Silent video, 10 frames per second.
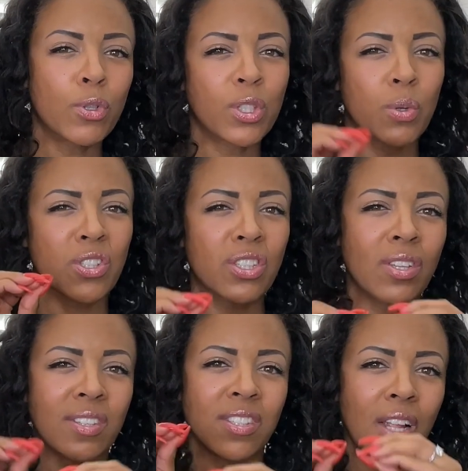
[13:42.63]
So it's just a
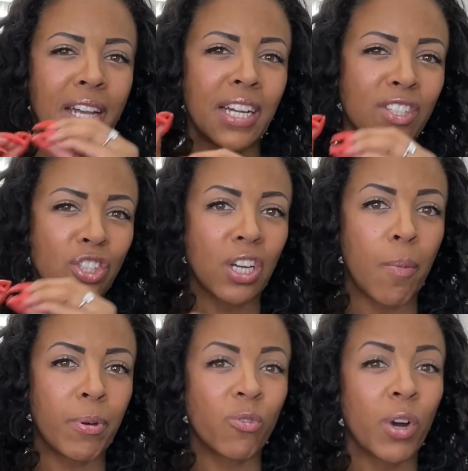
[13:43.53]
slight inching up
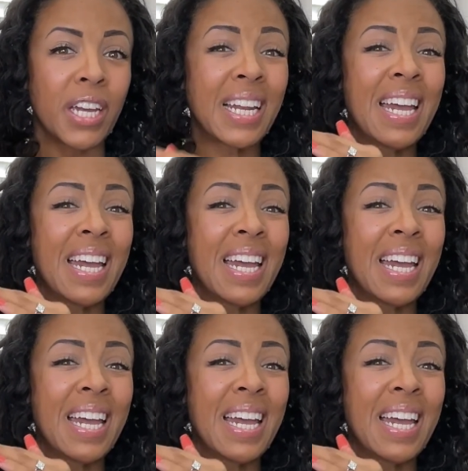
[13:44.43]
in weight.